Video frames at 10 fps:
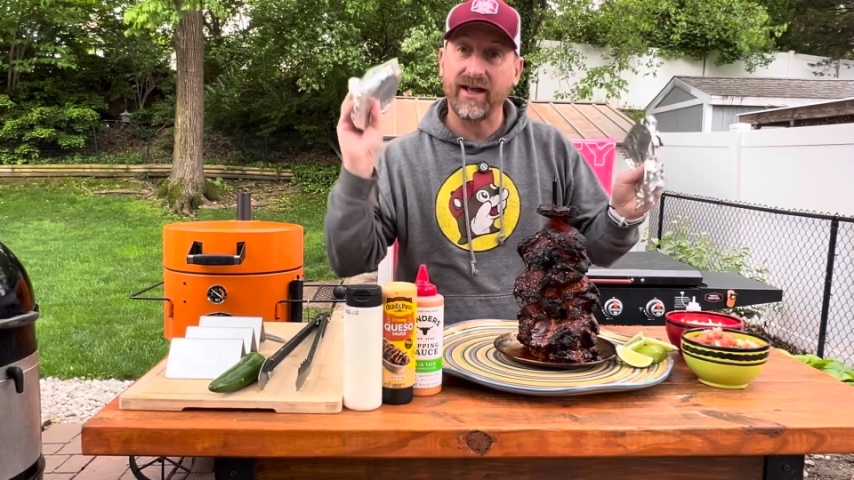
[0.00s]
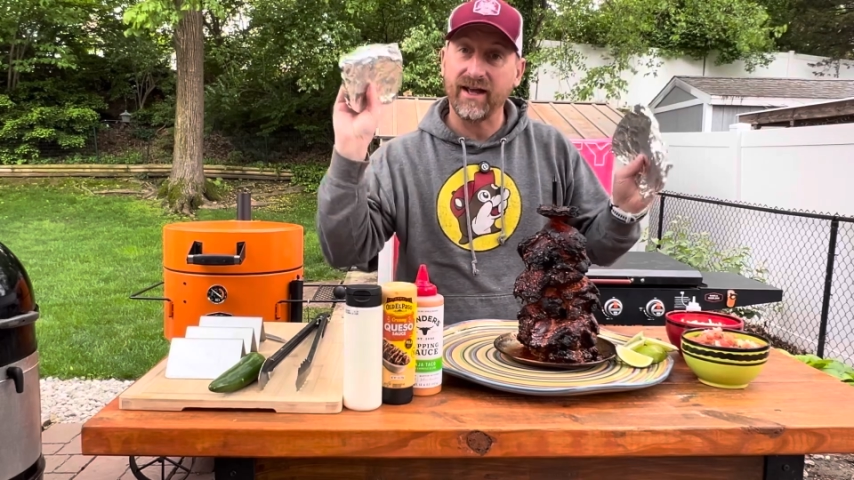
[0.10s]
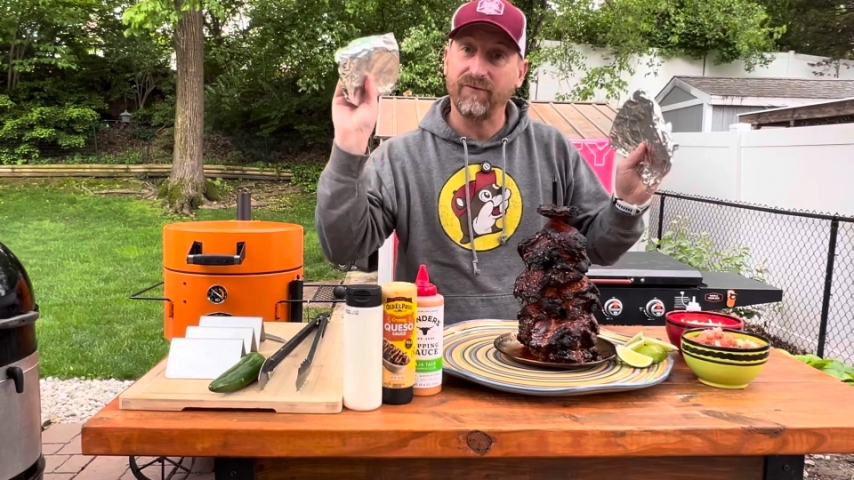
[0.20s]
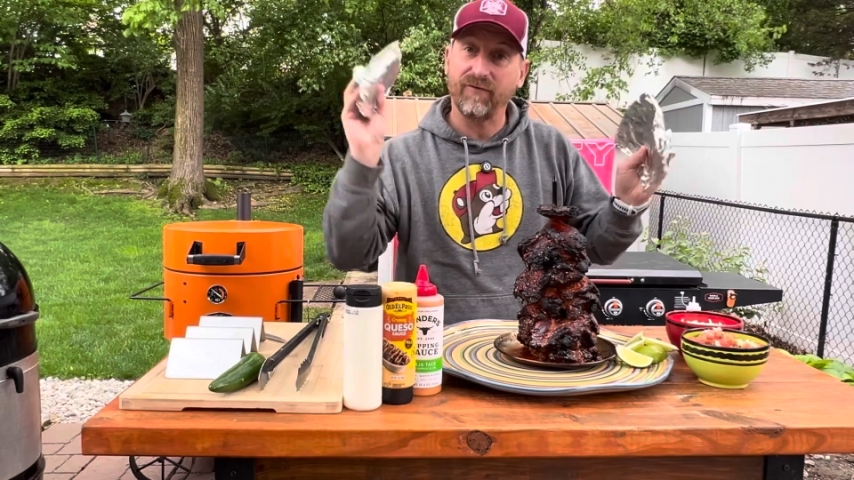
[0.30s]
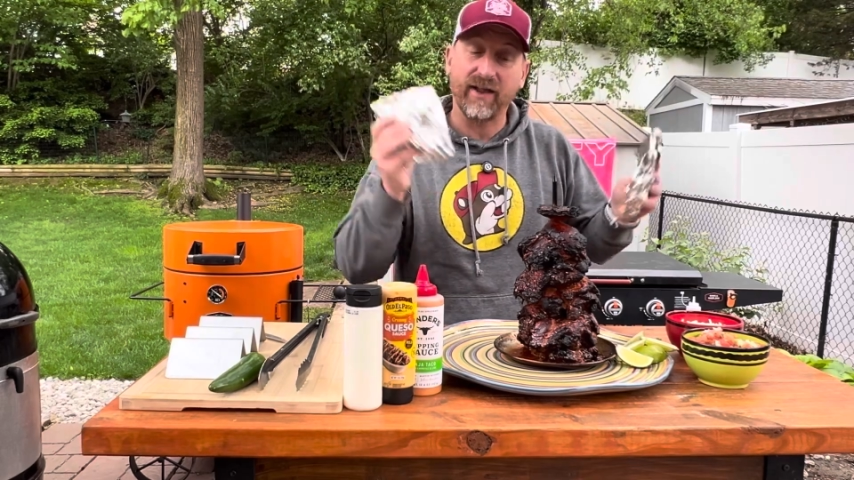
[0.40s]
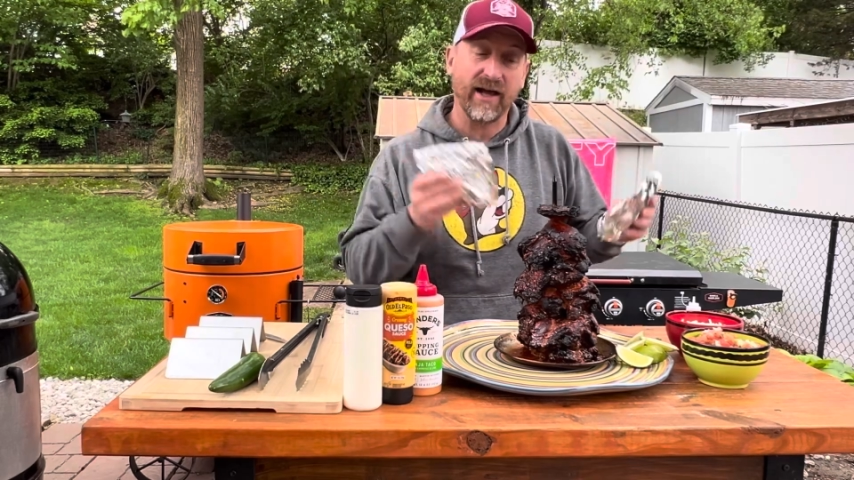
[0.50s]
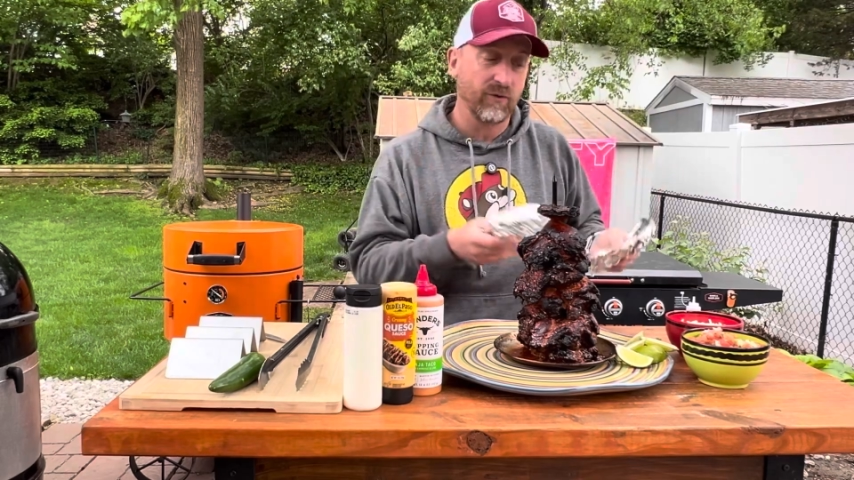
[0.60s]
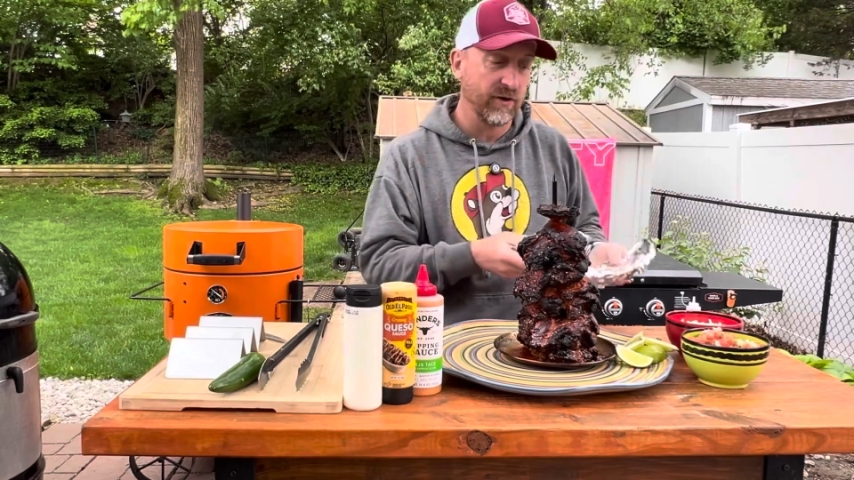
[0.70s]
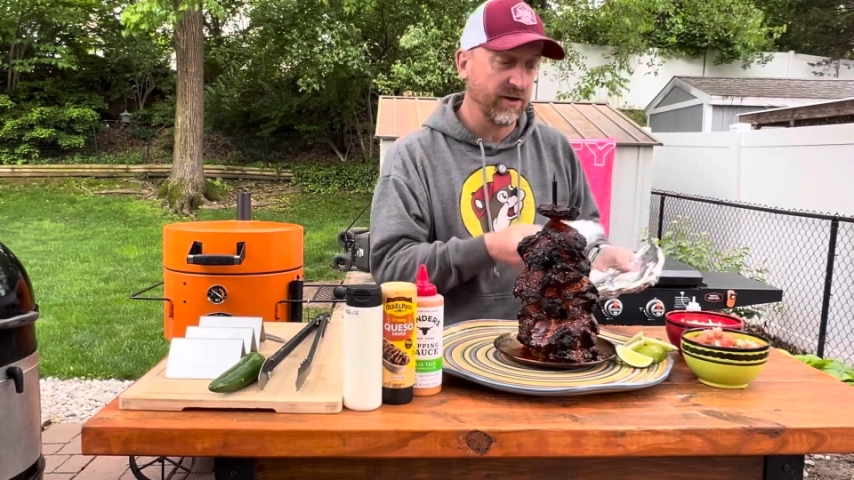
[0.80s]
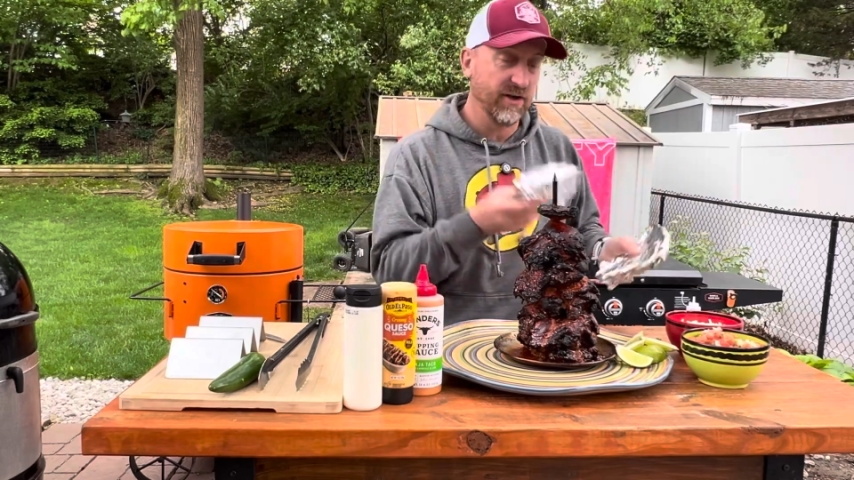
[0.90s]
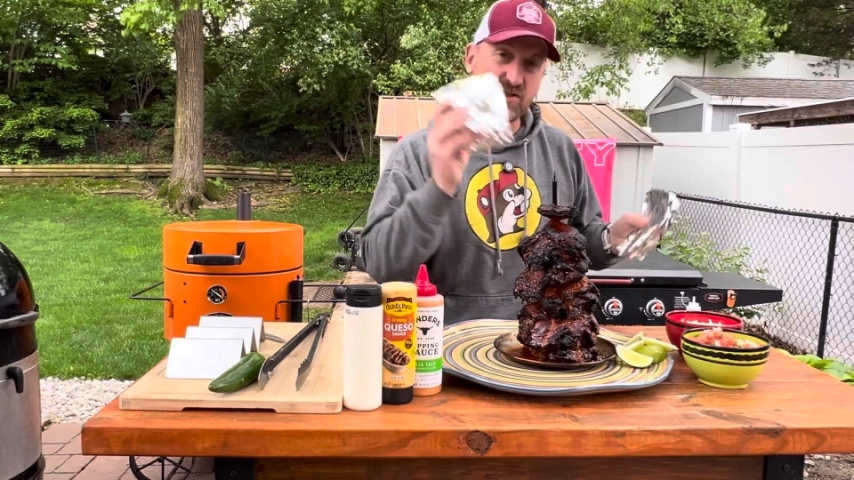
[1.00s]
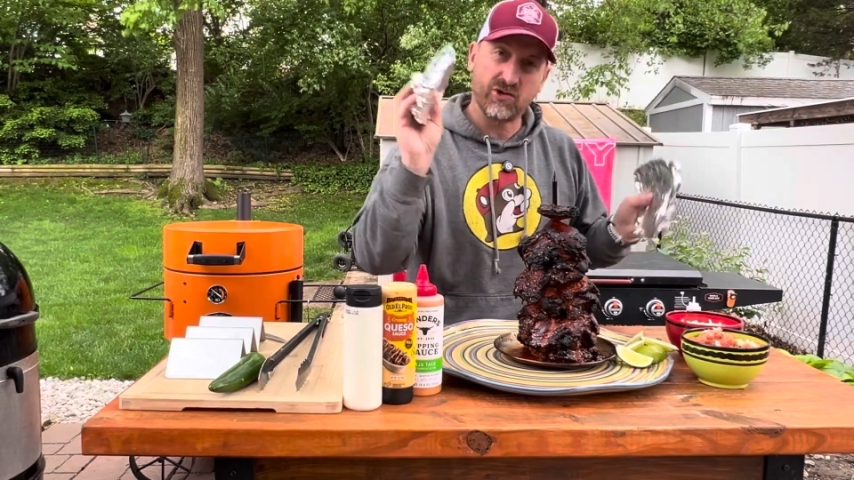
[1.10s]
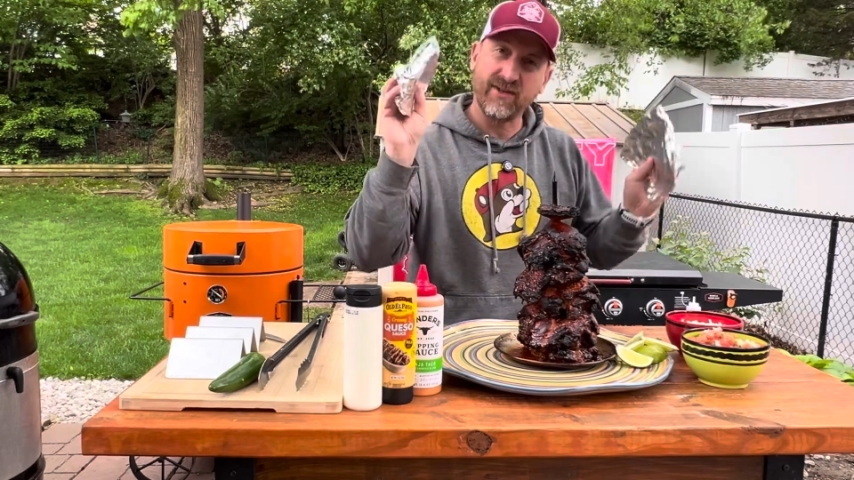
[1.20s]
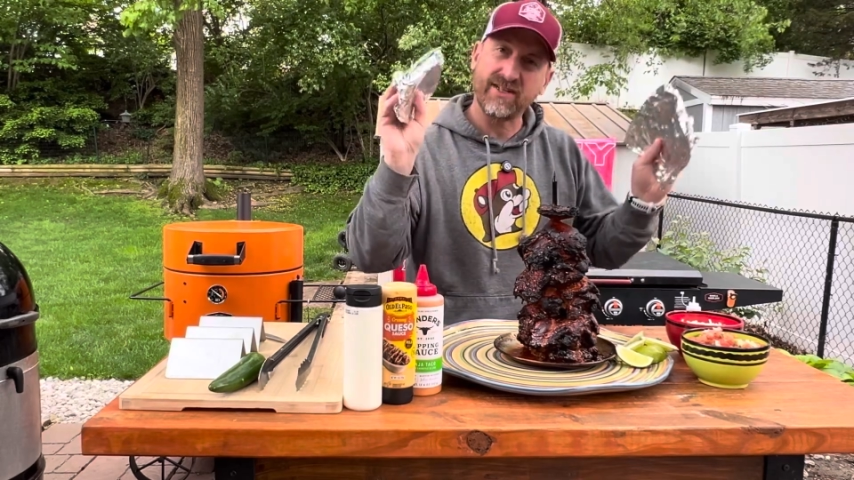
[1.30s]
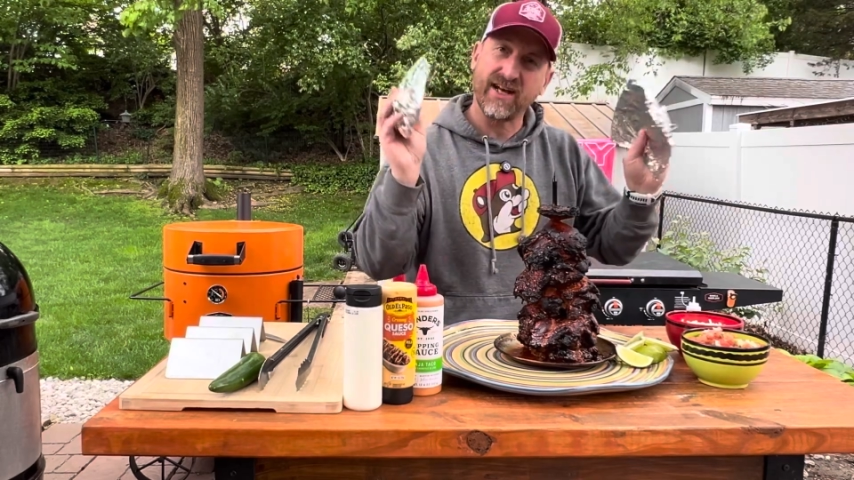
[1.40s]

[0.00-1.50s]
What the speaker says: and flour street